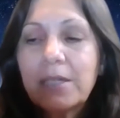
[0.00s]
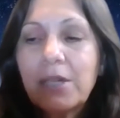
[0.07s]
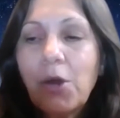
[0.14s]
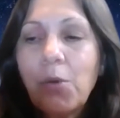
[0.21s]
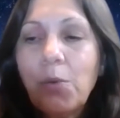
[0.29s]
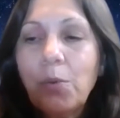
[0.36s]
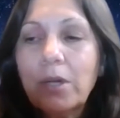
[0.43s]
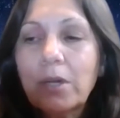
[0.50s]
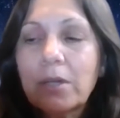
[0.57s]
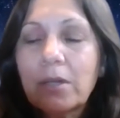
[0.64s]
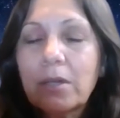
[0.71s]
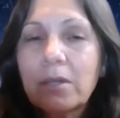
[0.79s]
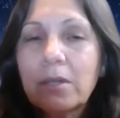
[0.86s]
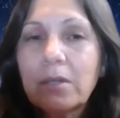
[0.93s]
So
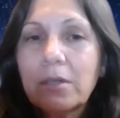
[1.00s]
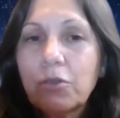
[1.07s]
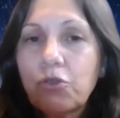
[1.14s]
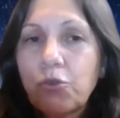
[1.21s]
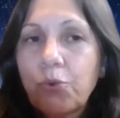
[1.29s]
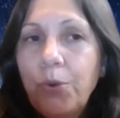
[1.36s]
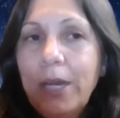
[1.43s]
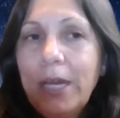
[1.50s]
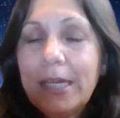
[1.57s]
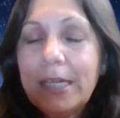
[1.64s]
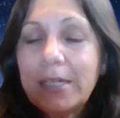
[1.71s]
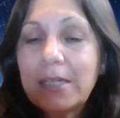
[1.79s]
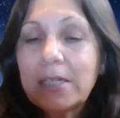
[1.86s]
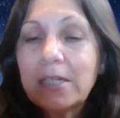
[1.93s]

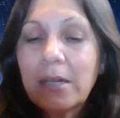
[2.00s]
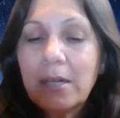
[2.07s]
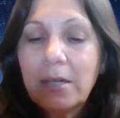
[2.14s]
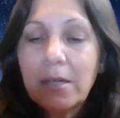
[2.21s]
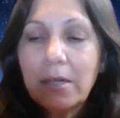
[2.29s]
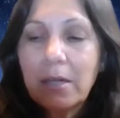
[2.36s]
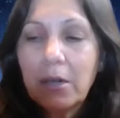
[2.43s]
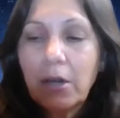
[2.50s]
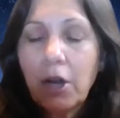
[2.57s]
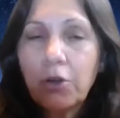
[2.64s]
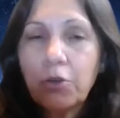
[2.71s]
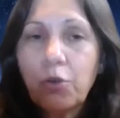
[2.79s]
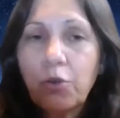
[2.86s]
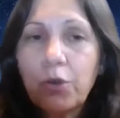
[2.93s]
trees
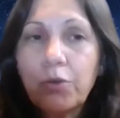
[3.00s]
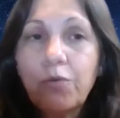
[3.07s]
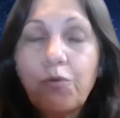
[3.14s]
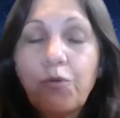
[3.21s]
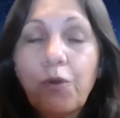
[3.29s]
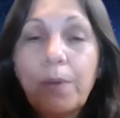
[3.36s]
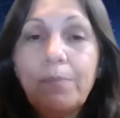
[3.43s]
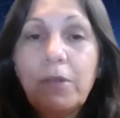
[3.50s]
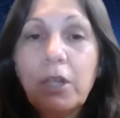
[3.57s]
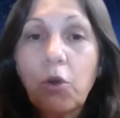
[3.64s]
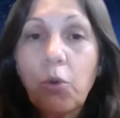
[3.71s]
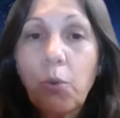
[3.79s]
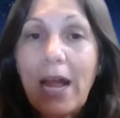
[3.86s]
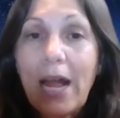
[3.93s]
are grown from
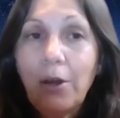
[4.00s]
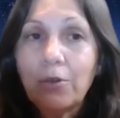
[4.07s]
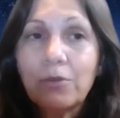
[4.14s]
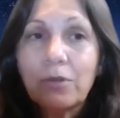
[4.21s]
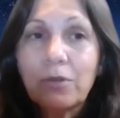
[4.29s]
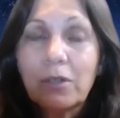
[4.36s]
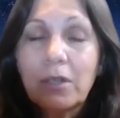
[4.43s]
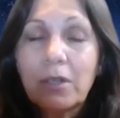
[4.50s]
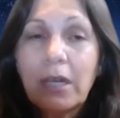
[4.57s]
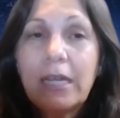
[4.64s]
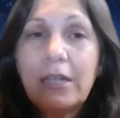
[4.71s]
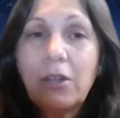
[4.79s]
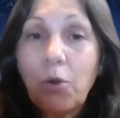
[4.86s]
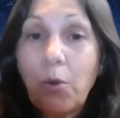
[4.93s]
the ground,
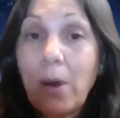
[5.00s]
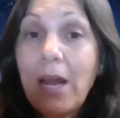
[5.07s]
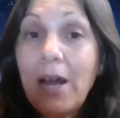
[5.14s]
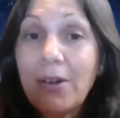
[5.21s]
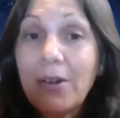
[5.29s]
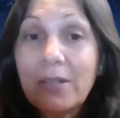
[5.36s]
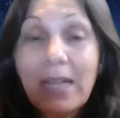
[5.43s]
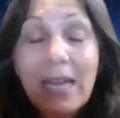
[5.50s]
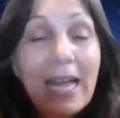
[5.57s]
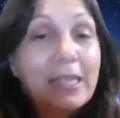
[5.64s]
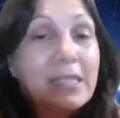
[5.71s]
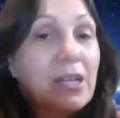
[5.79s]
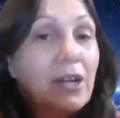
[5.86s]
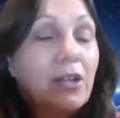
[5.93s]
and the ground
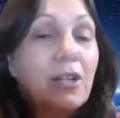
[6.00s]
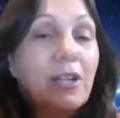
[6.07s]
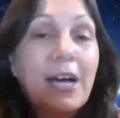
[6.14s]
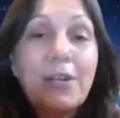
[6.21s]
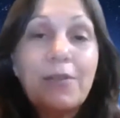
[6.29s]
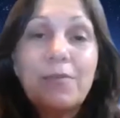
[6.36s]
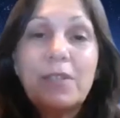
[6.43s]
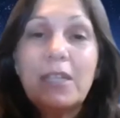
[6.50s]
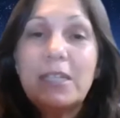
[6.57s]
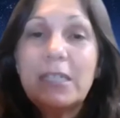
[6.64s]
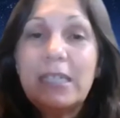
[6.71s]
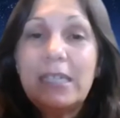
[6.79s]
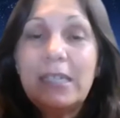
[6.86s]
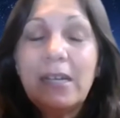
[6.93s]
has a lot of
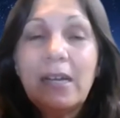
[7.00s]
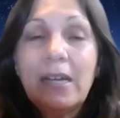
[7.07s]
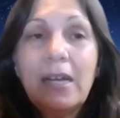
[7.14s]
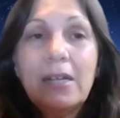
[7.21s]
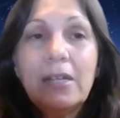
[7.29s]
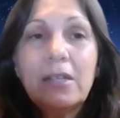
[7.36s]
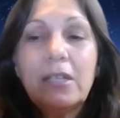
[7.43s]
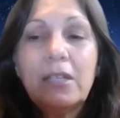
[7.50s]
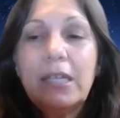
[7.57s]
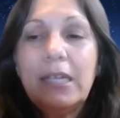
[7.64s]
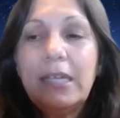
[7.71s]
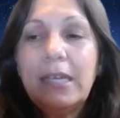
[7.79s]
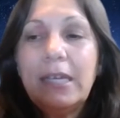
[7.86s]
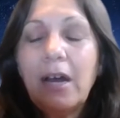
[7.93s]
the,
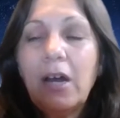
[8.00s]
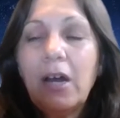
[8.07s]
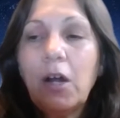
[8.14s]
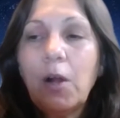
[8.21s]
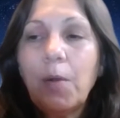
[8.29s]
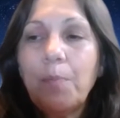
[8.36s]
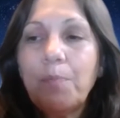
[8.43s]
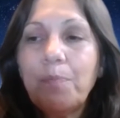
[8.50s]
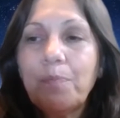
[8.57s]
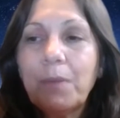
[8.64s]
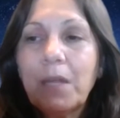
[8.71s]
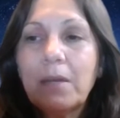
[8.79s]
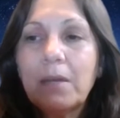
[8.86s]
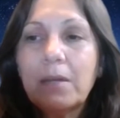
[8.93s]
the,
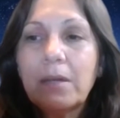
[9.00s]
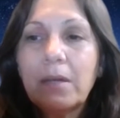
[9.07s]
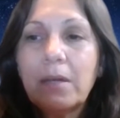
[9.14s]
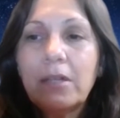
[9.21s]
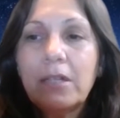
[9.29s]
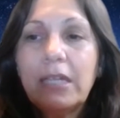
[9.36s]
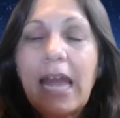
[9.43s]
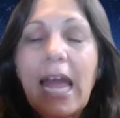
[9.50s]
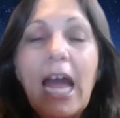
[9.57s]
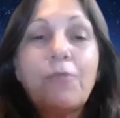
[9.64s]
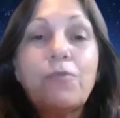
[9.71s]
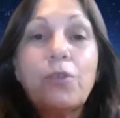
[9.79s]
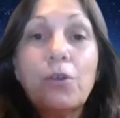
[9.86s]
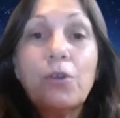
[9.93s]
um, the
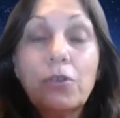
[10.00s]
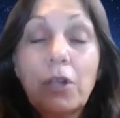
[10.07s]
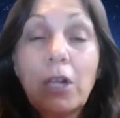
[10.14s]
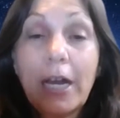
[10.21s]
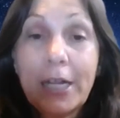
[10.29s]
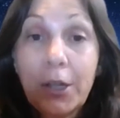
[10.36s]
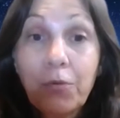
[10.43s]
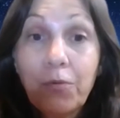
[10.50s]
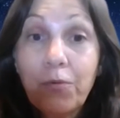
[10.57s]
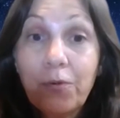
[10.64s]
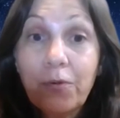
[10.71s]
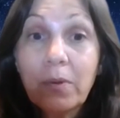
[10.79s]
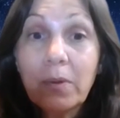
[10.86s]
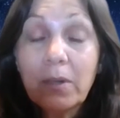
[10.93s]

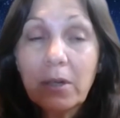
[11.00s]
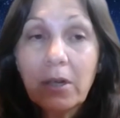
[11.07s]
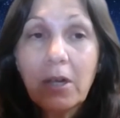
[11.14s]
afterlife